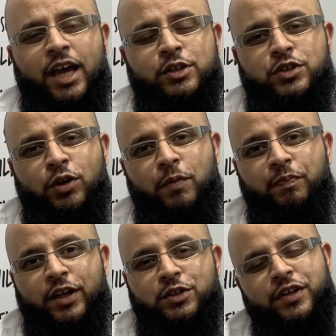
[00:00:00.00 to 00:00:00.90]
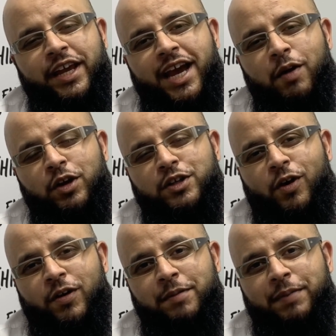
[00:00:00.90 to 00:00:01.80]
So today I want to
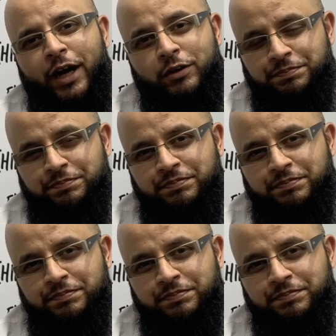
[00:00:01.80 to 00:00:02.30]
talk about